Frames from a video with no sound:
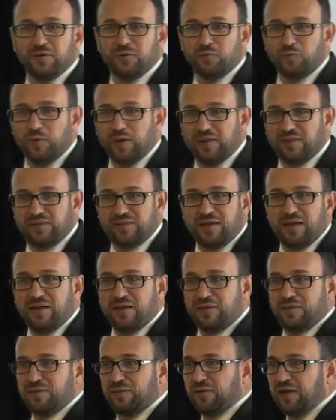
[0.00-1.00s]
with
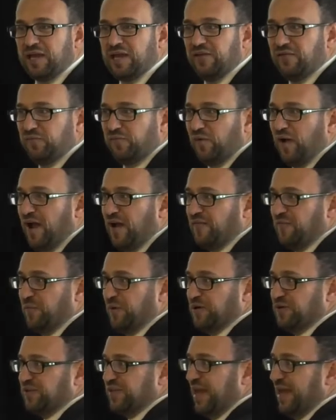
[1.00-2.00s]
3%,
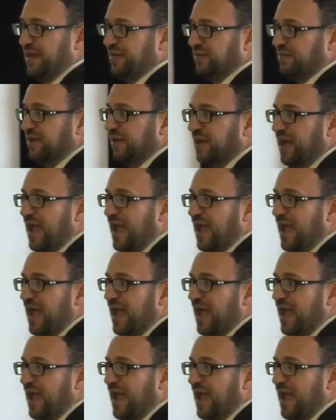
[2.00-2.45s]
5%,